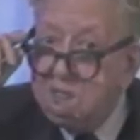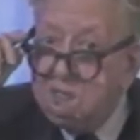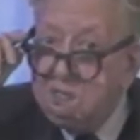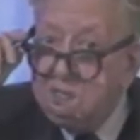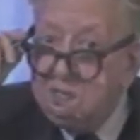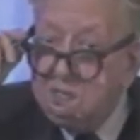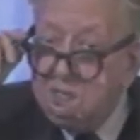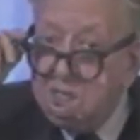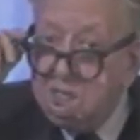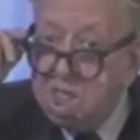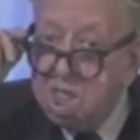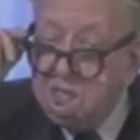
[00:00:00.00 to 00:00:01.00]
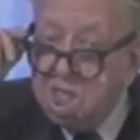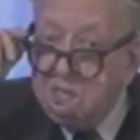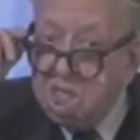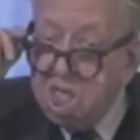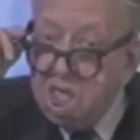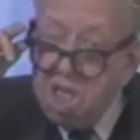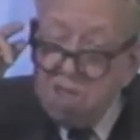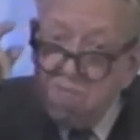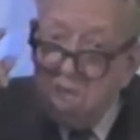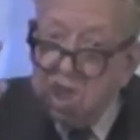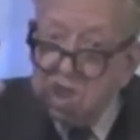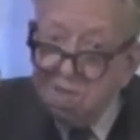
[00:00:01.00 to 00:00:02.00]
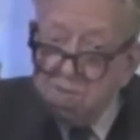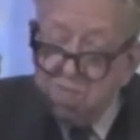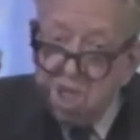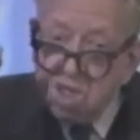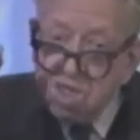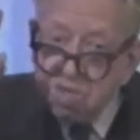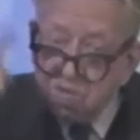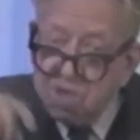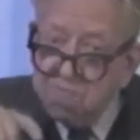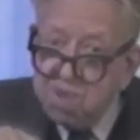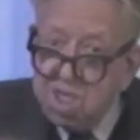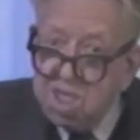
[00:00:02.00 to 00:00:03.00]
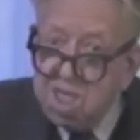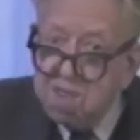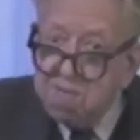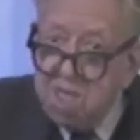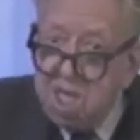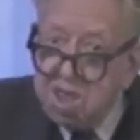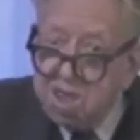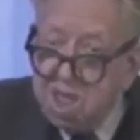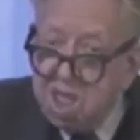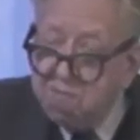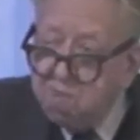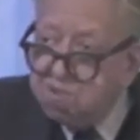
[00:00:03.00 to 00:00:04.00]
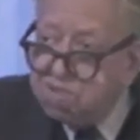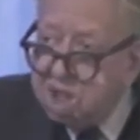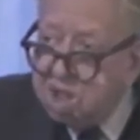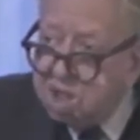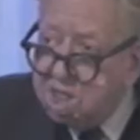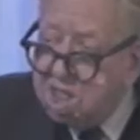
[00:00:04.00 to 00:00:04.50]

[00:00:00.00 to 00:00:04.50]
and my uh, my screenplay on, on, on Mozart